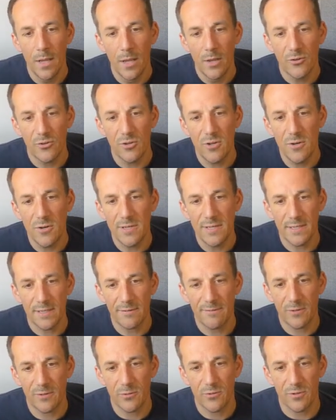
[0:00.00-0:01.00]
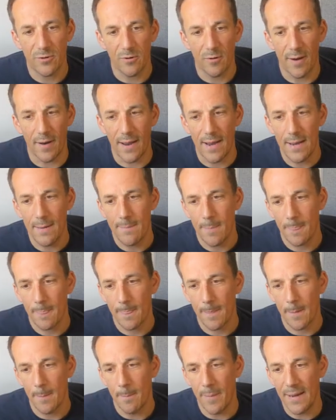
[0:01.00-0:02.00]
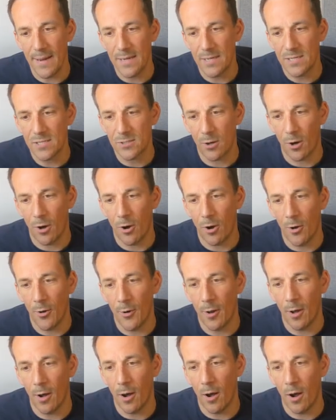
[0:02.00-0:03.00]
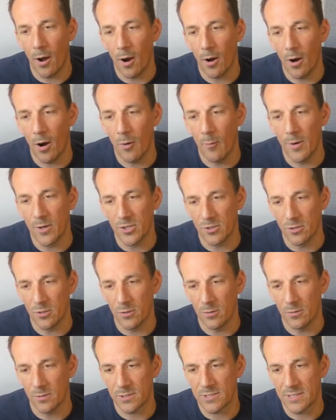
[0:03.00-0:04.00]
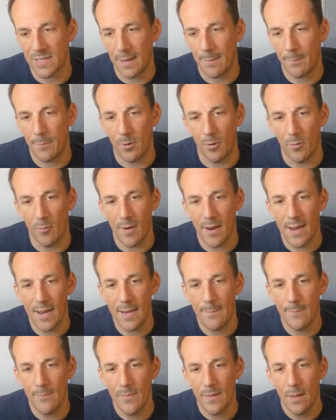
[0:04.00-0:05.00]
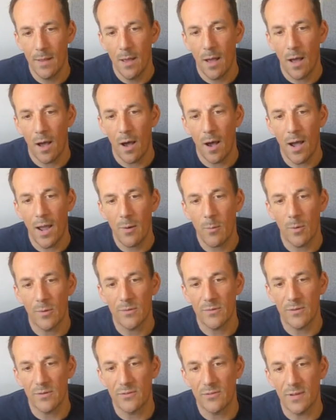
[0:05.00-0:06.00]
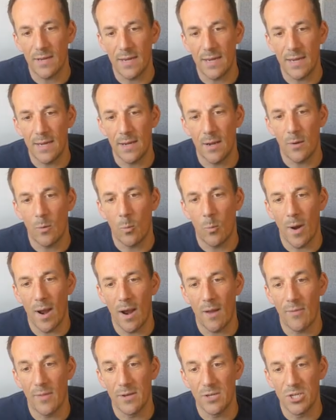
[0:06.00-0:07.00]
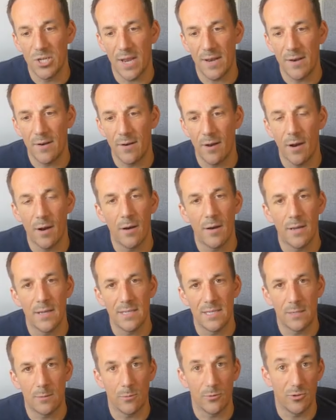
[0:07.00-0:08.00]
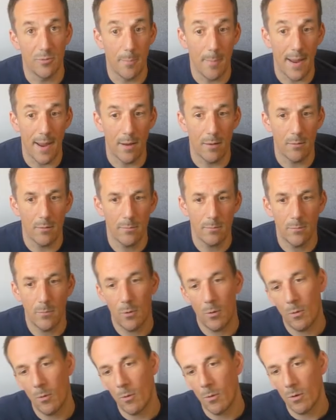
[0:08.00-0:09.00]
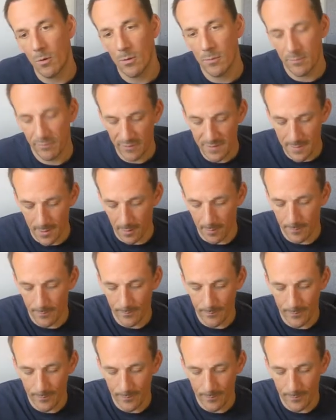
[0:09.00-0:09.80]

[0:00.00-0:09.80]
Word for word: So using the filter array, based on our original sample array, I want to see where the gender is equal to male or female.